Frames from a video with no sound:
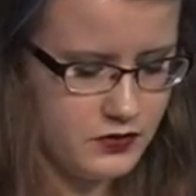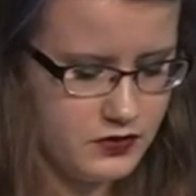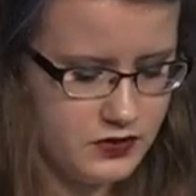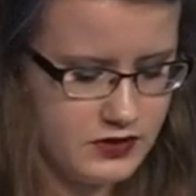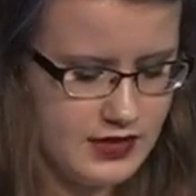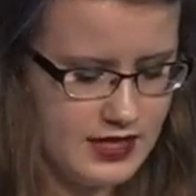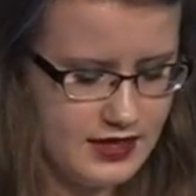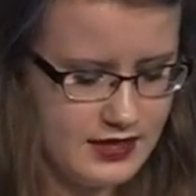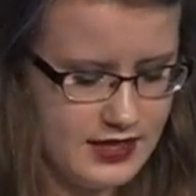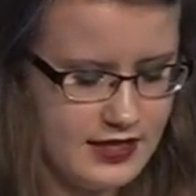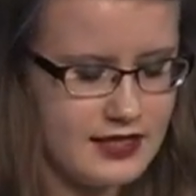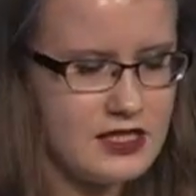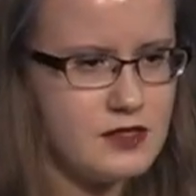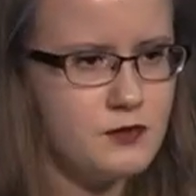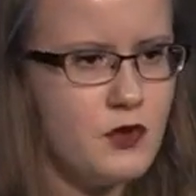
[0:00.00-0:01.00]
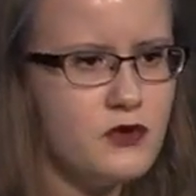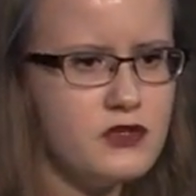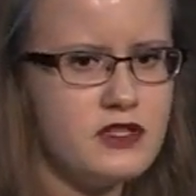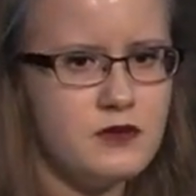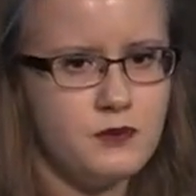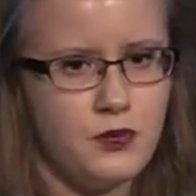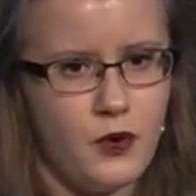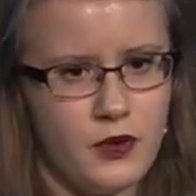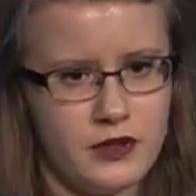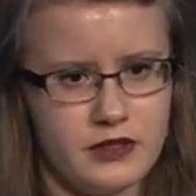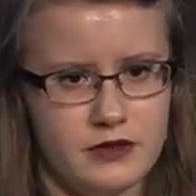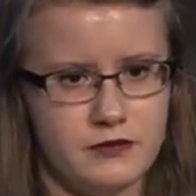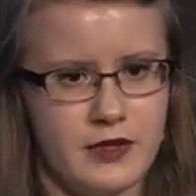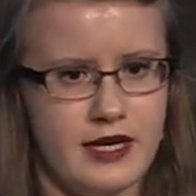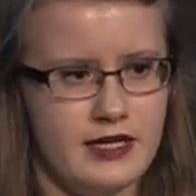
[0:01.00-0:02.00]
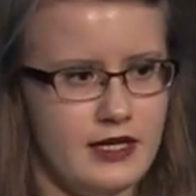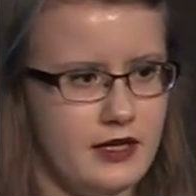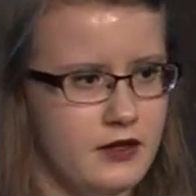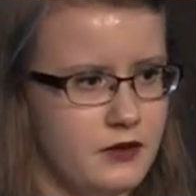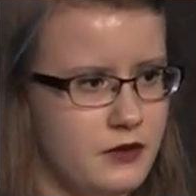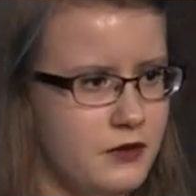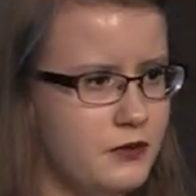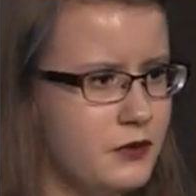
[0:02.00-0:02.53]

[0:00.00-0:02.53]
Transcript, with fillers: the thing that's most important right now